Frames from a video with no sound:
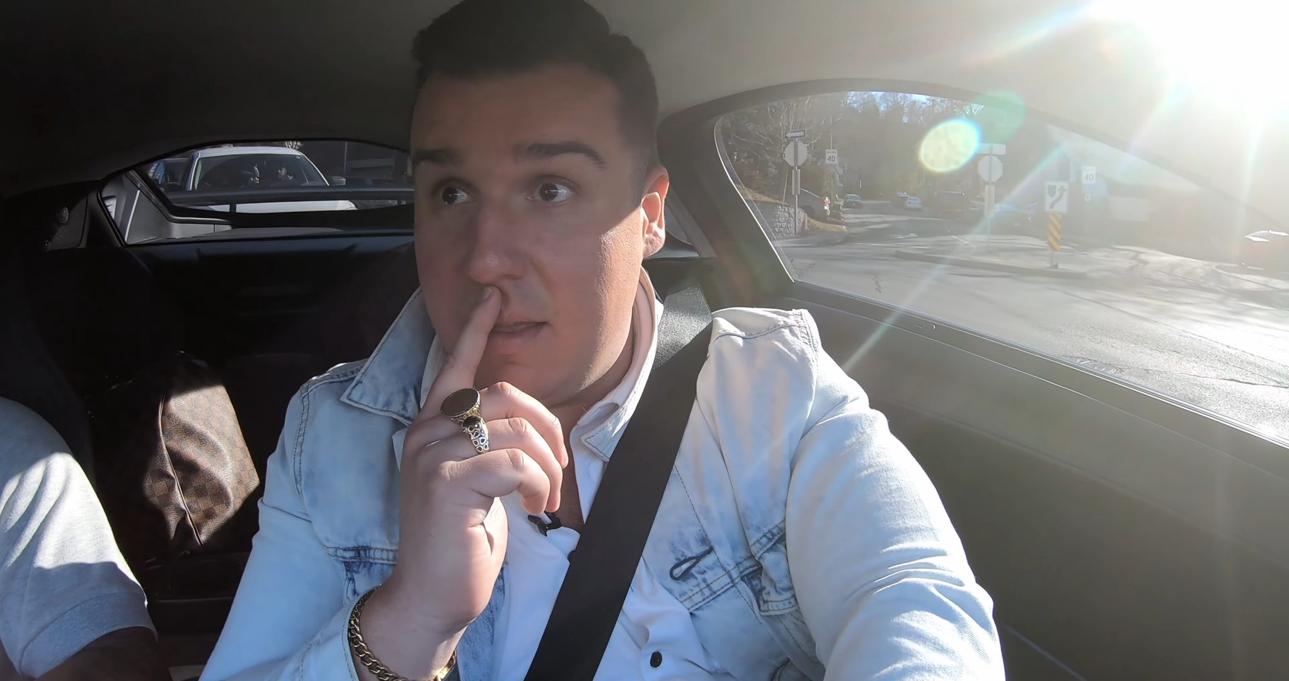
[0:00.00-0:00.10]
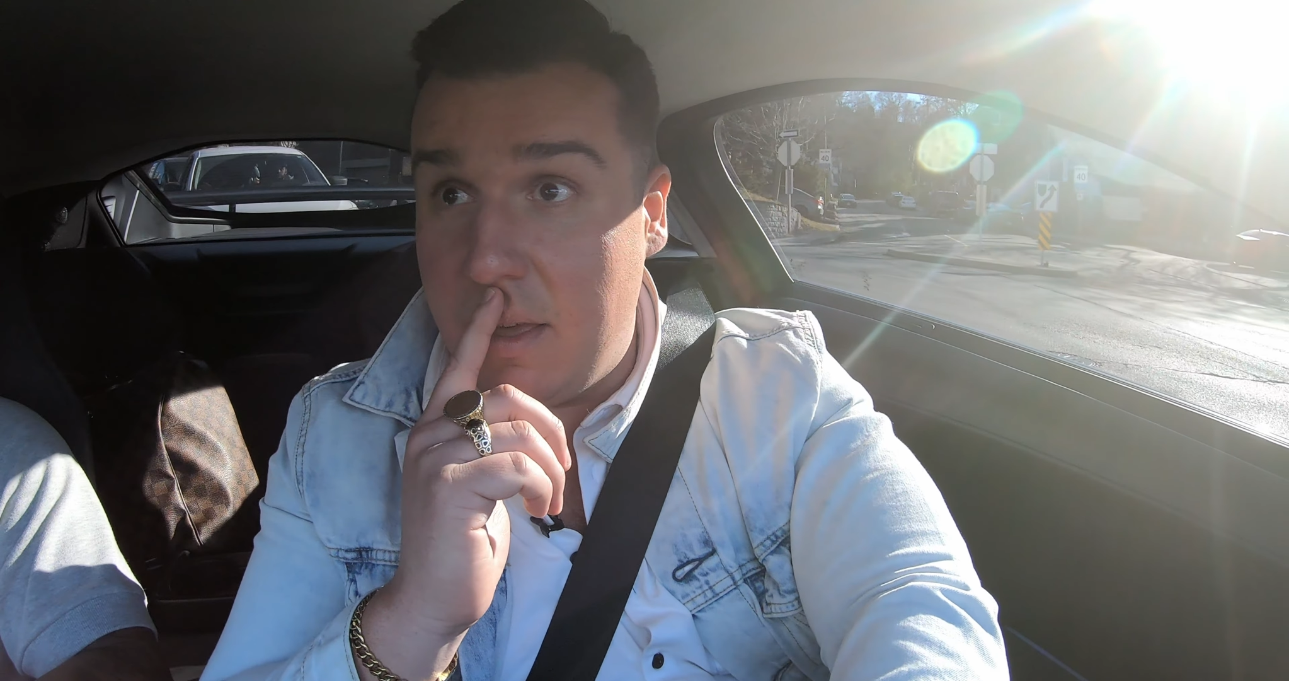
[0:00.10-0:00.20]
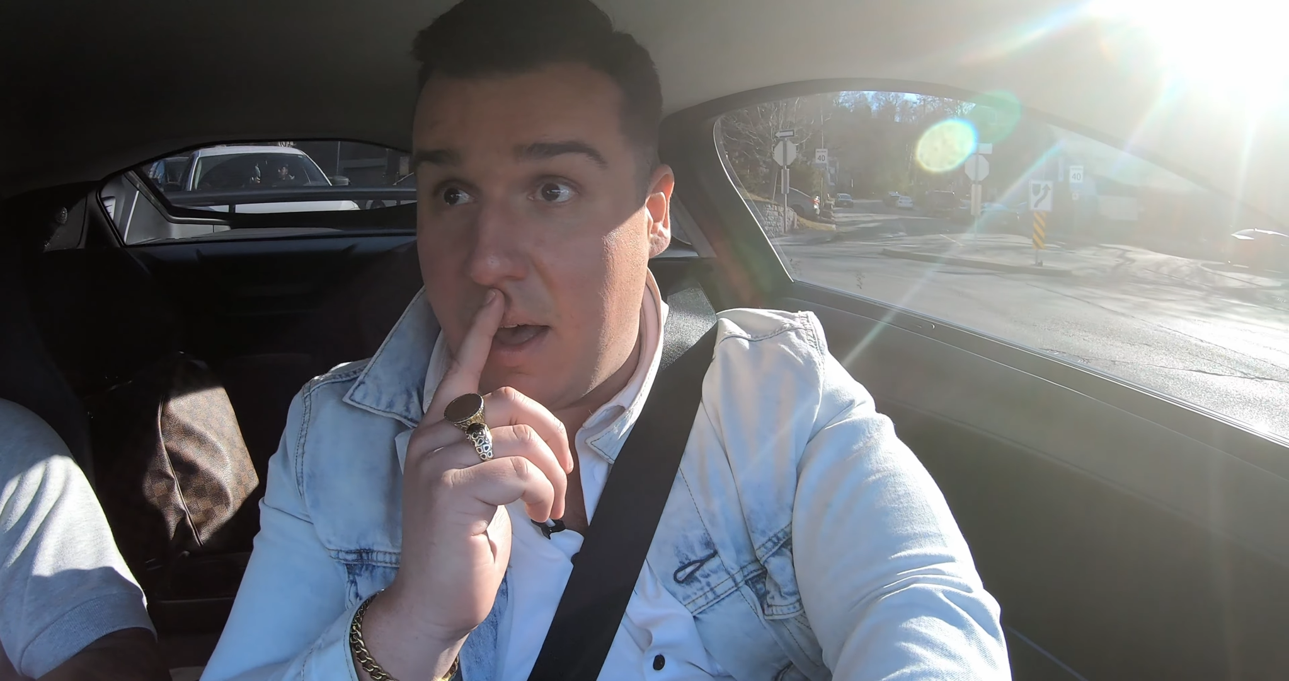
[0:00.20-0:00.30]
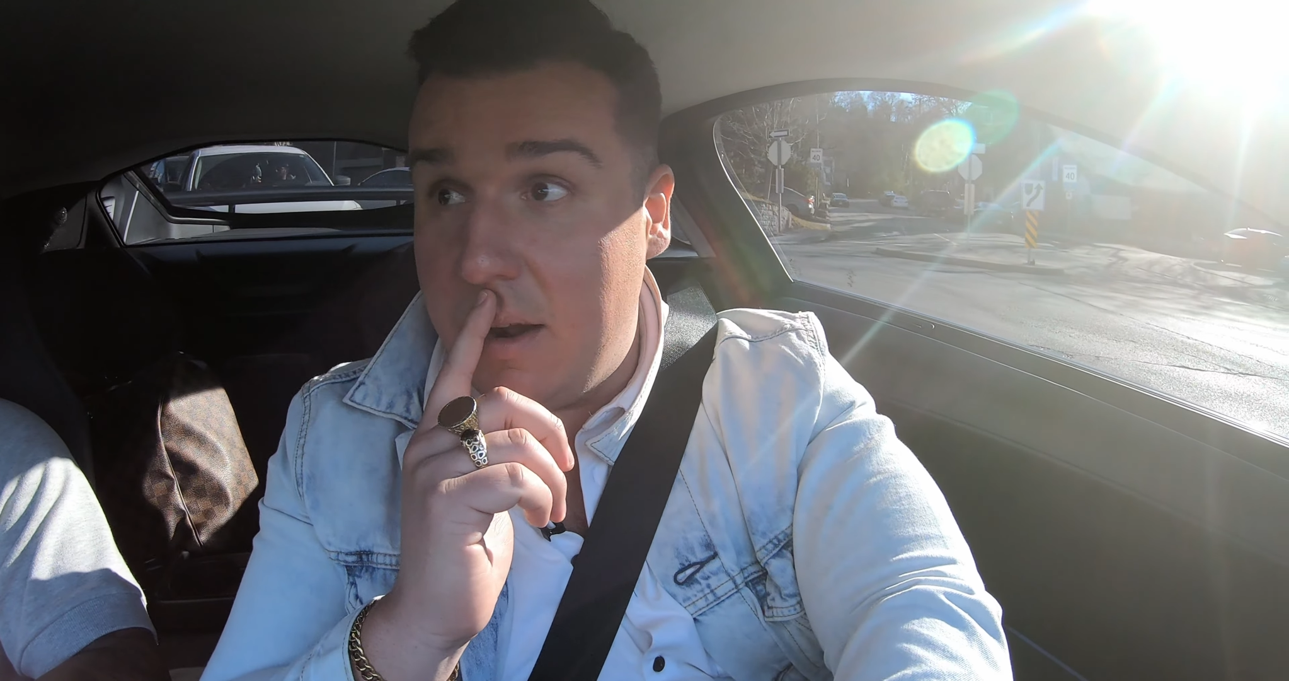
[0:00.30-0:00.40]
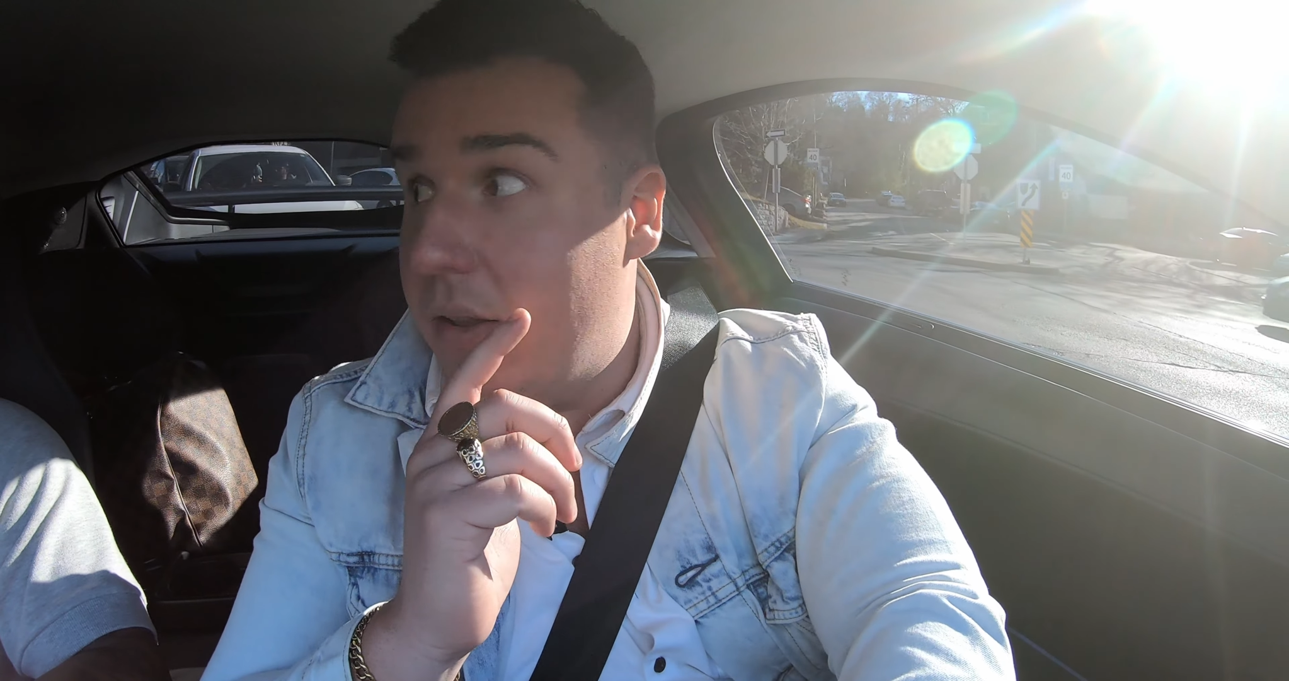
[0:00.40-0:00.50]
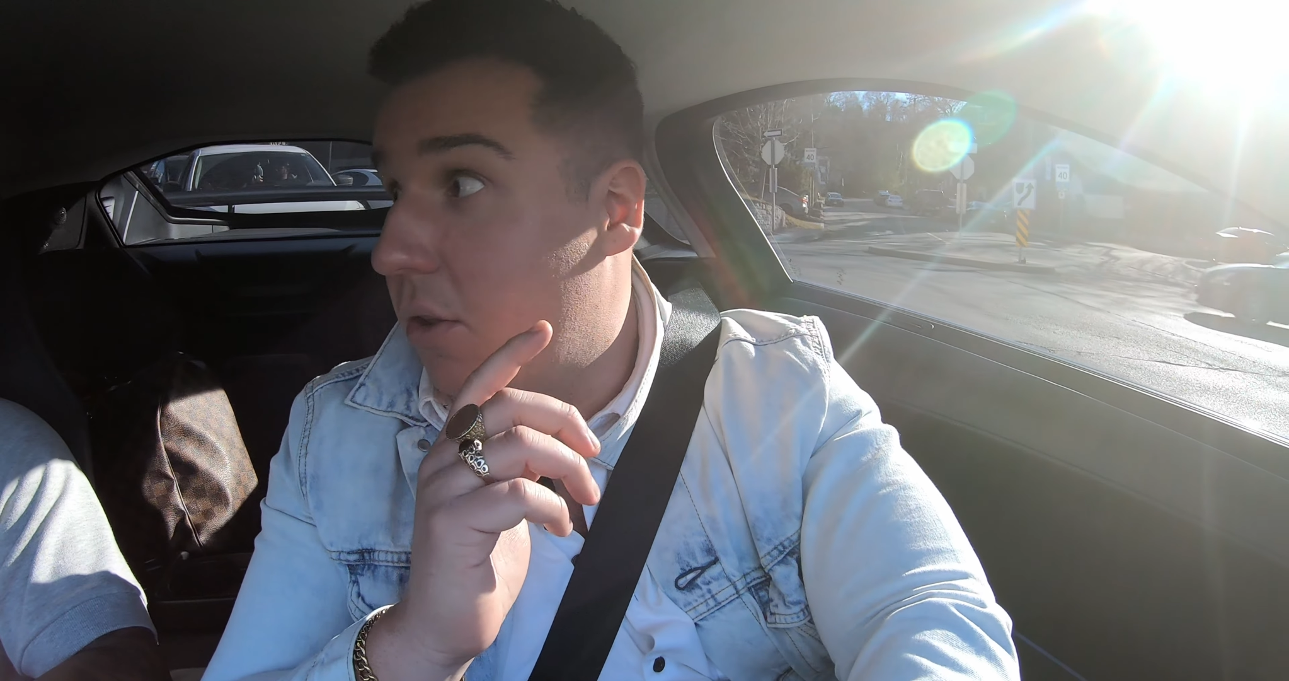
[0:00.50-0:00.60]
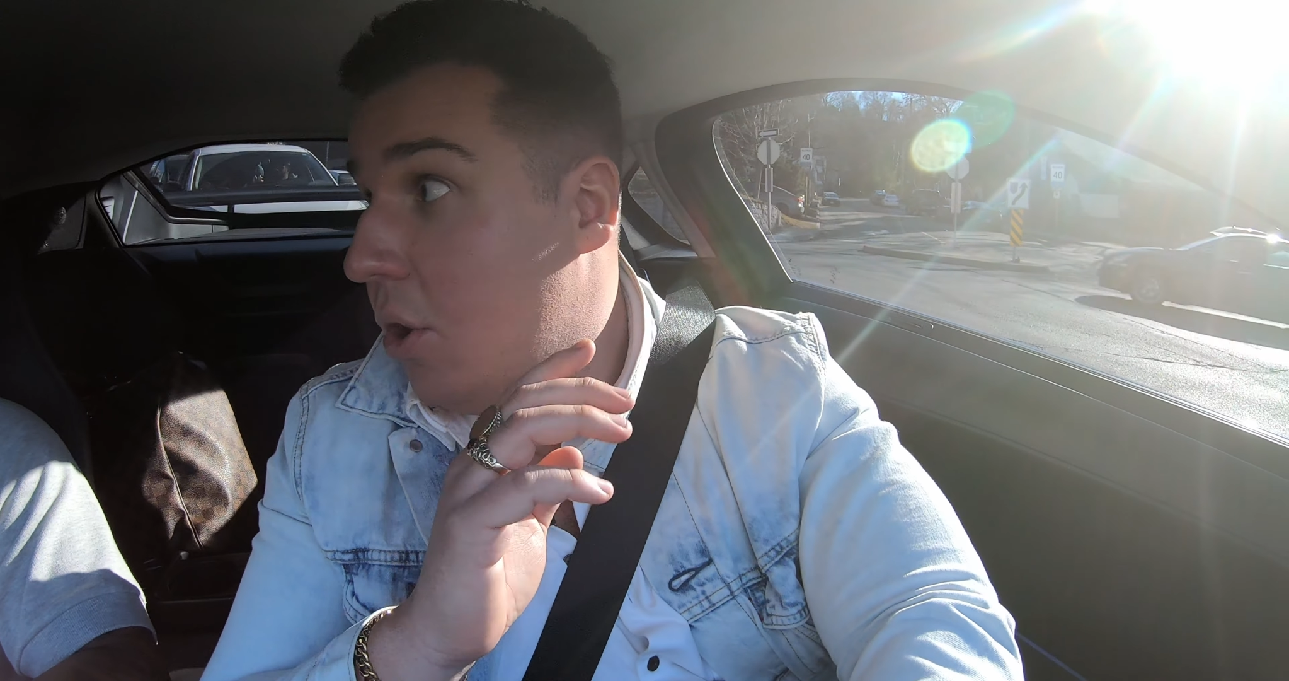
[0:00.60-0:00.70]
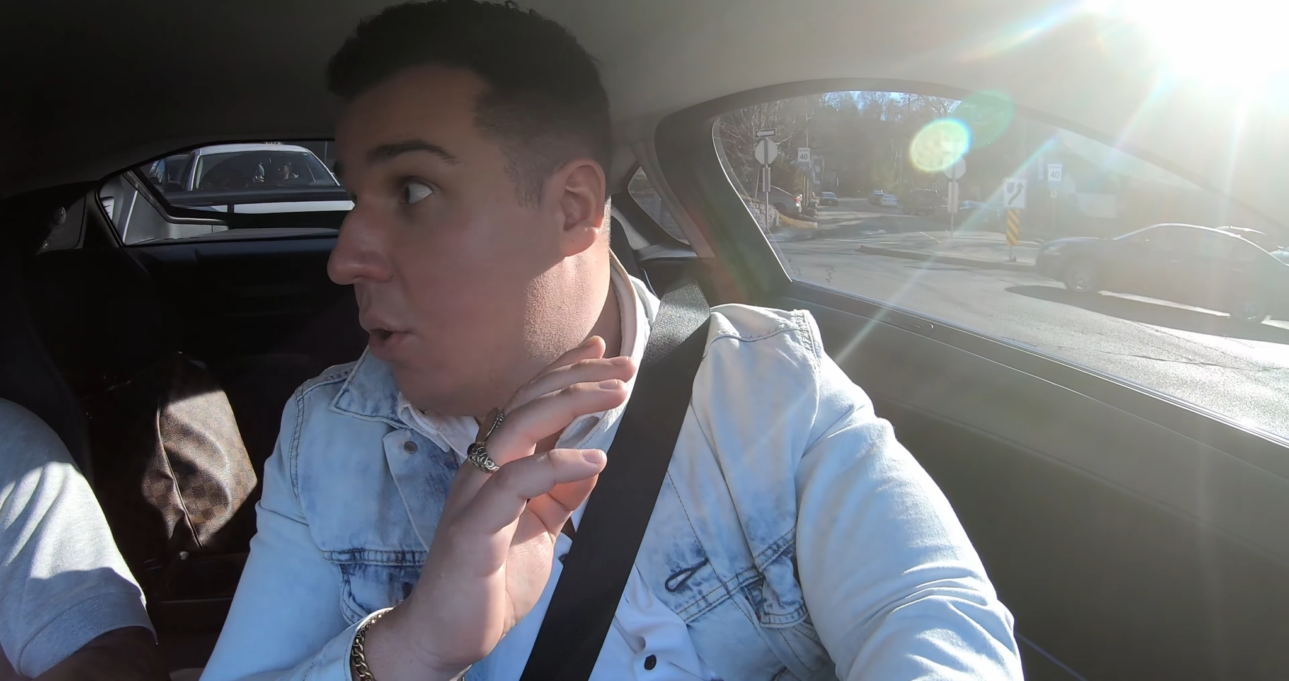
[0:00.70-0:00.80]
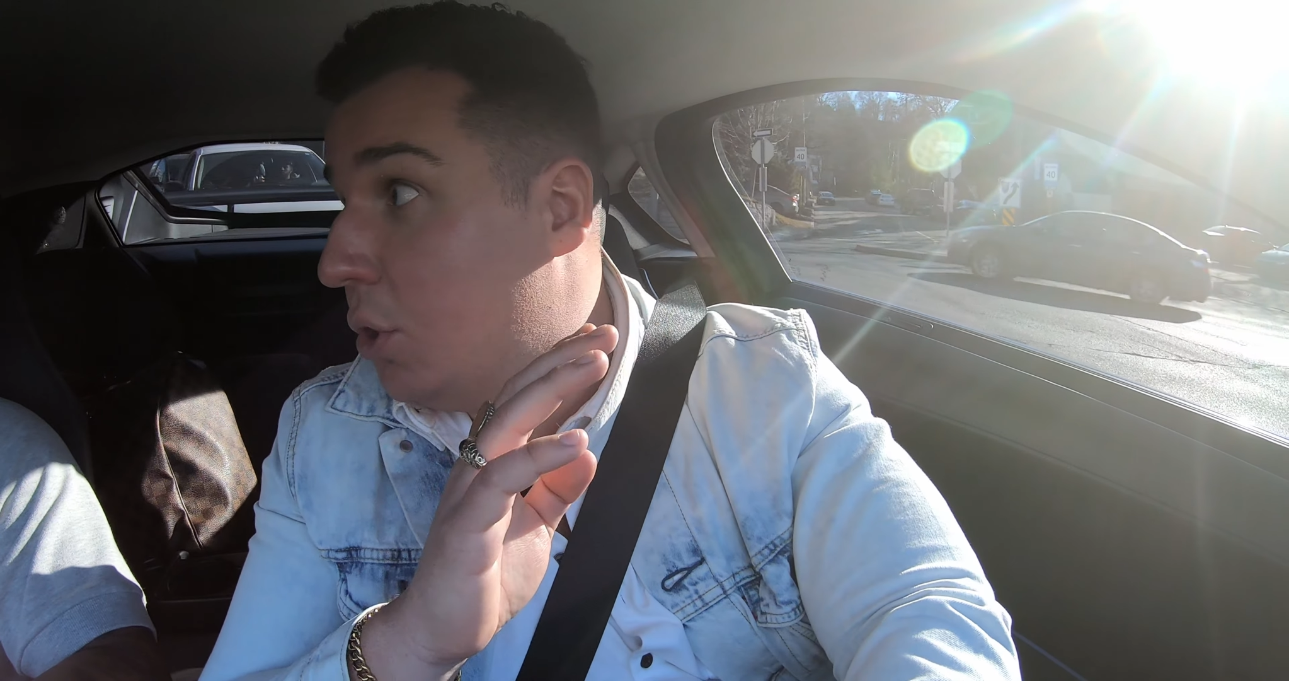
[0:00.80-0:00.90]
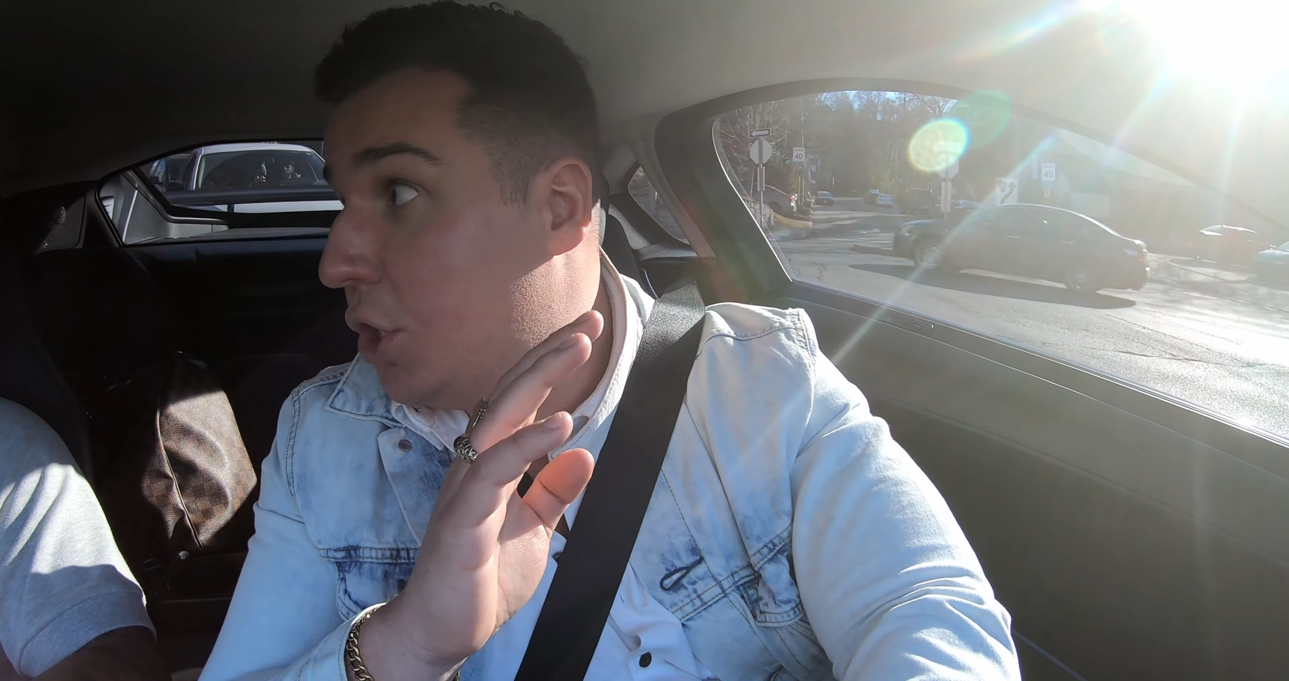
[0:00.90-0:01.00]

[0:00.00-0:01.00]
thought no